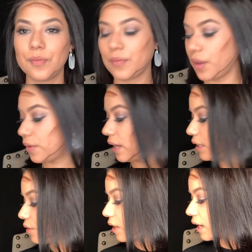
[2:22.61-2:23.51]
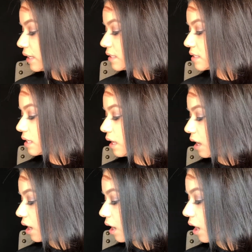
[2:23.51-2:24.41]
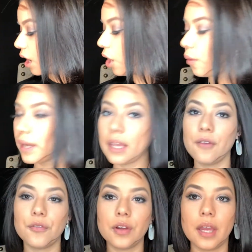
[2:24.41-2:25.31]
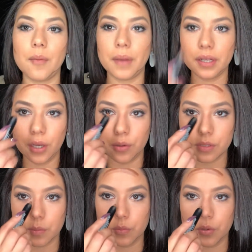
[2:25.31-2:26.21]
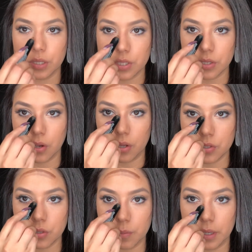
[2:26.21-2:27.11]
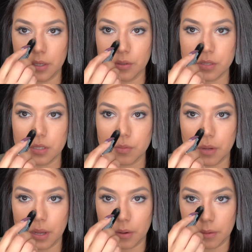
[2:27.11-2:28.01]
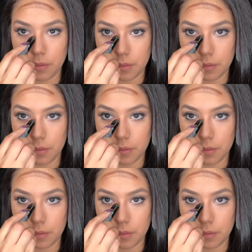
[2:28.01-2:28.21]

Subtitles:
Okay, you guys. Oh, I can't forget my nose. I'm going to contour my nose as well.